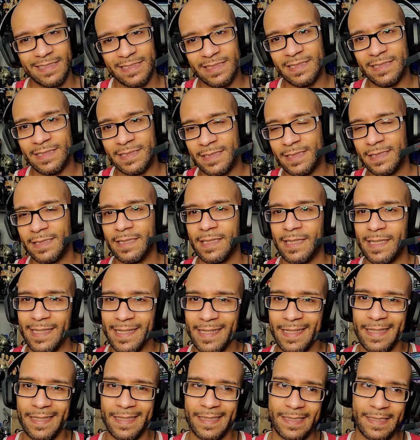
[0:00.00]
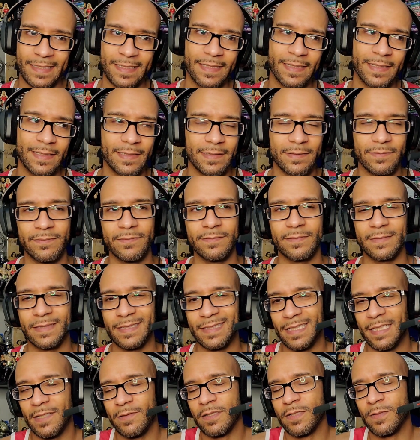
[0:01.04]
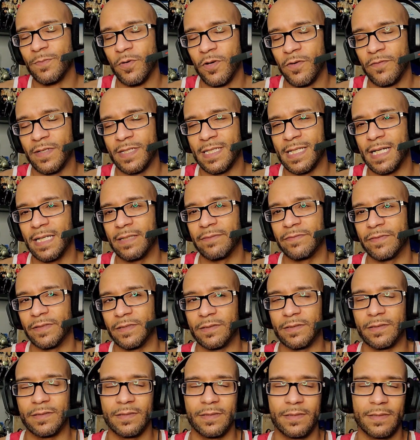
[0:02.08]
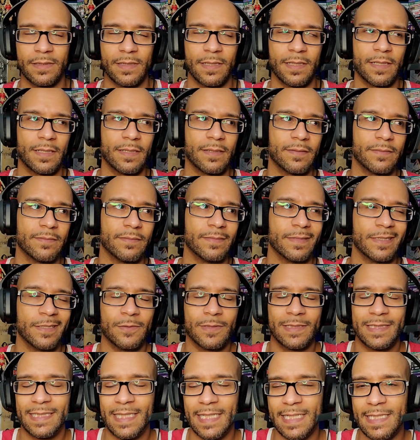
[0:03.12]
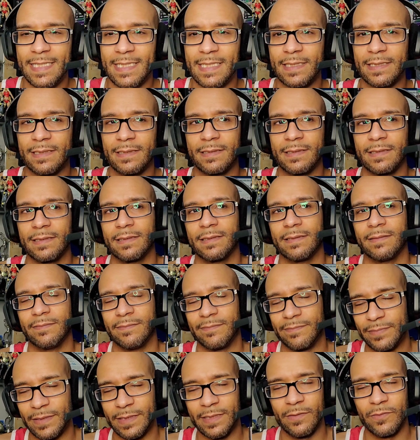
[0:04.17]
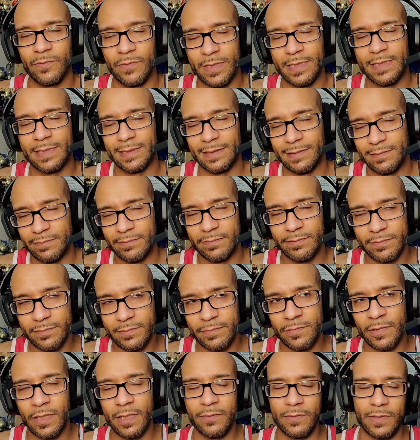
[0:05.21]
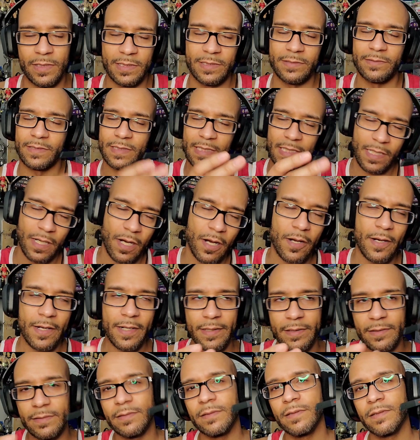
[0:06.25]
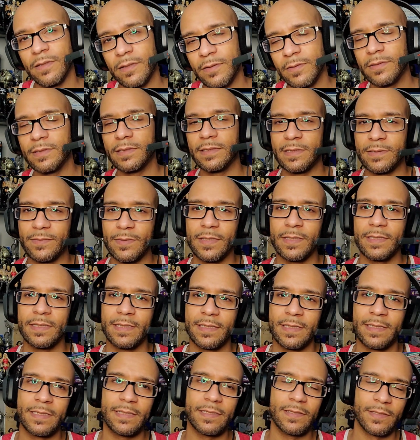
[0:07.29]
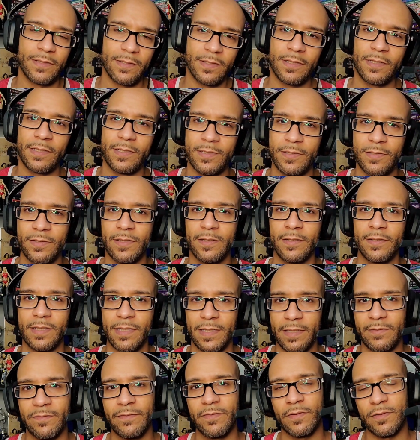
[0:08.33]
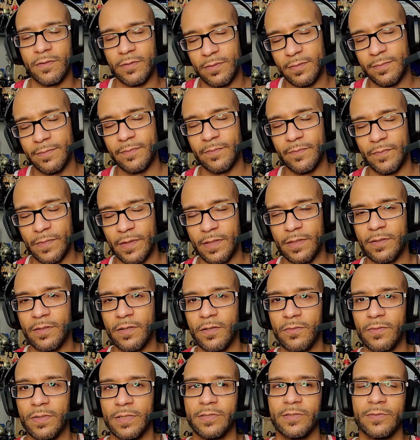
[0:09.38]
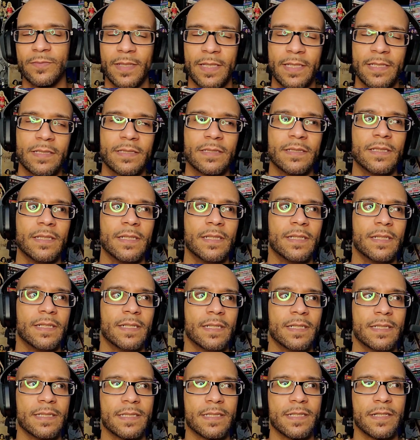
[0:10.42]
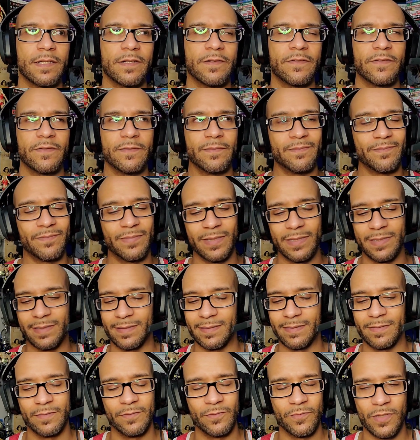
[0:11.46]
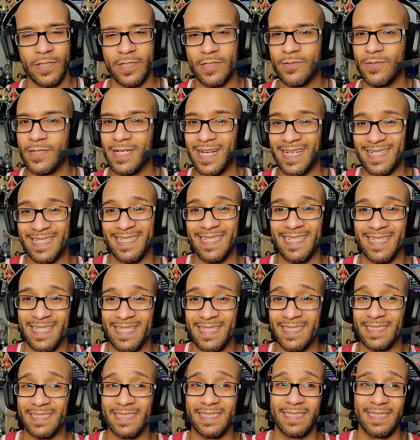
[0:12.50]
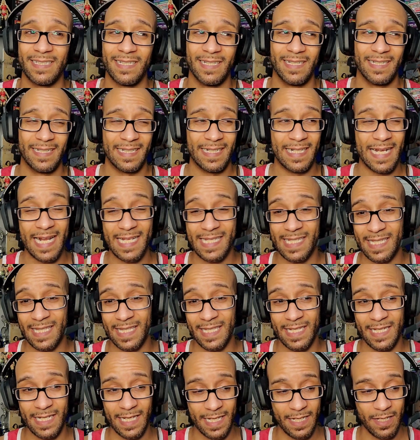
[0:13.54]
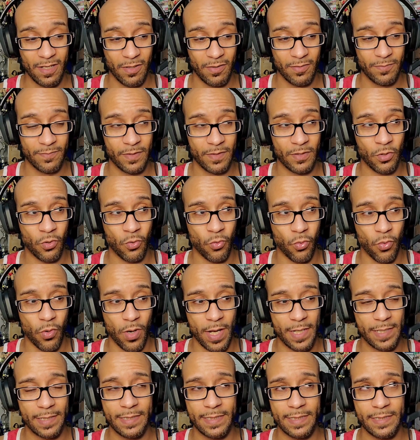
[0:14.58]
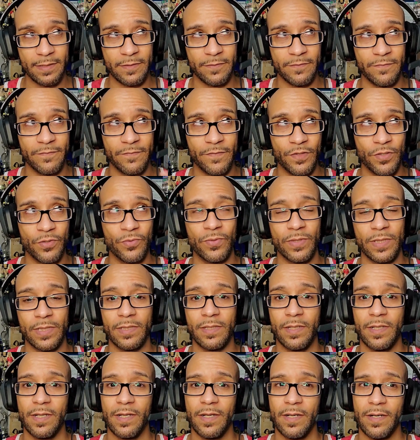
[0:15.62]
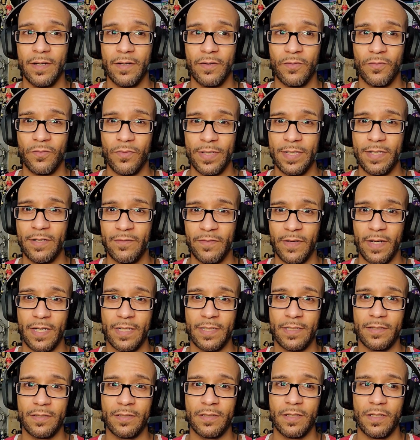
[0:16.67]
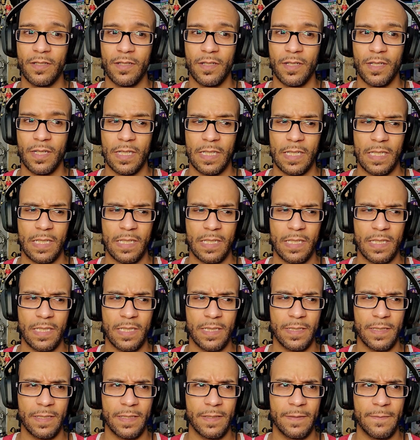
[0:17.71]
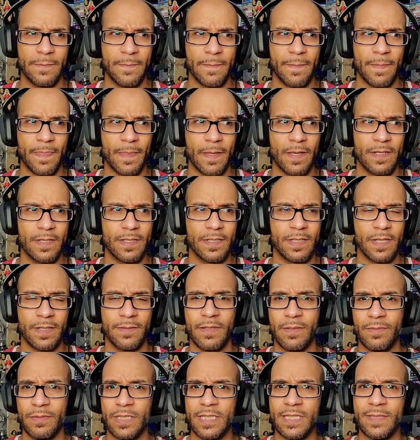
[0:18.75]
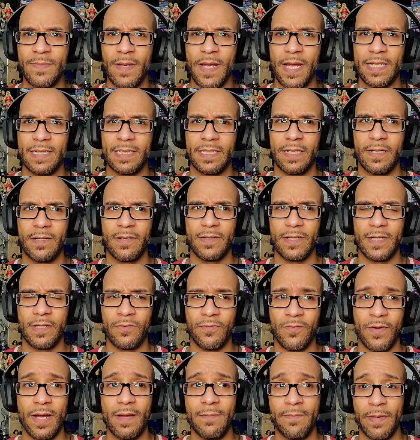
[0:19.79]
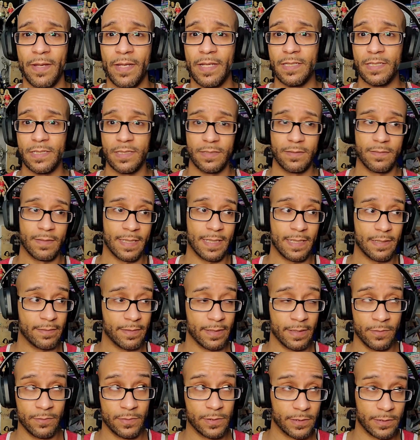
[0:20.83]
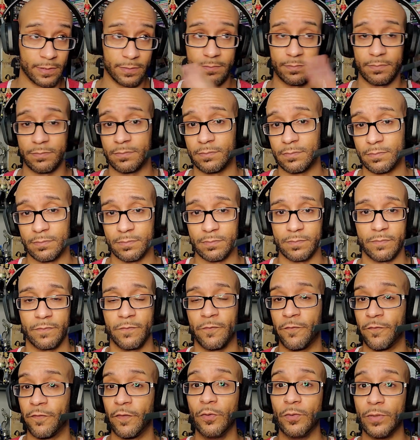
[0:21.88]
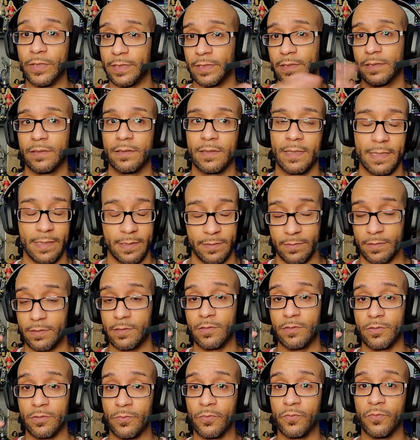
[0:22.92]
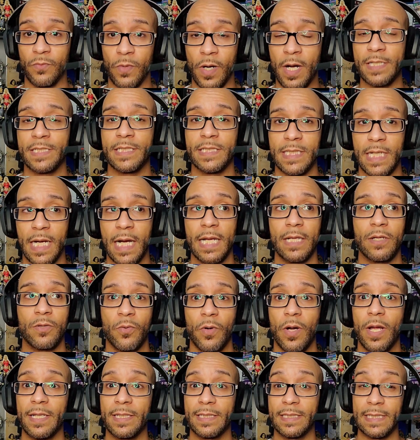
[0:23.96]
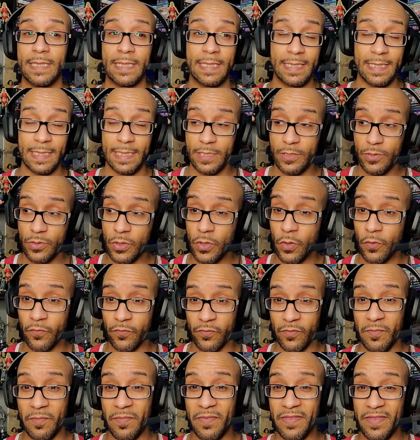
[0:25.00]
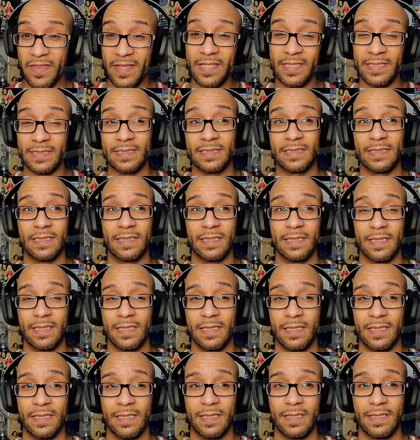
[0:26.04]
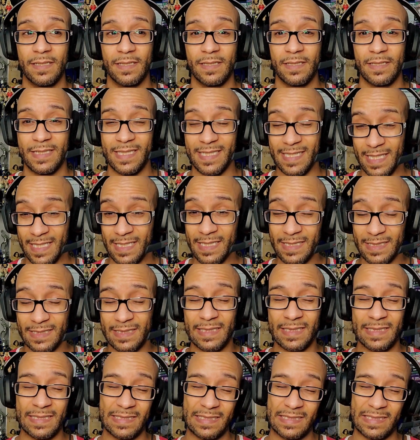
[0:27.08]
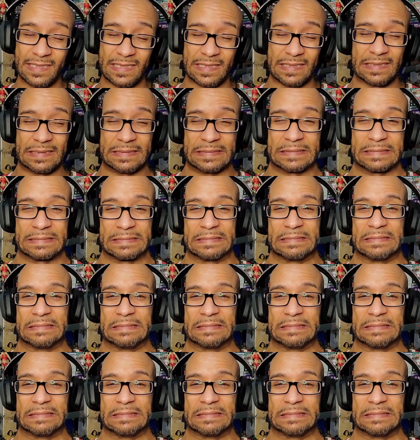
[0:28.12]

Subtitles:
and it was more of a time filler. It was decent, but it wasn't what it was. So it was like, all right, it is what it is. They're going to do their thing for, WrestleMania and stuff. But once you got to this, and that's the thing, like the quality of viewing Ring of Honor, WWE SmackDown, and Rampage, like it was fluid. Like you're watching high quality, and then you go from this to this, and it's just like,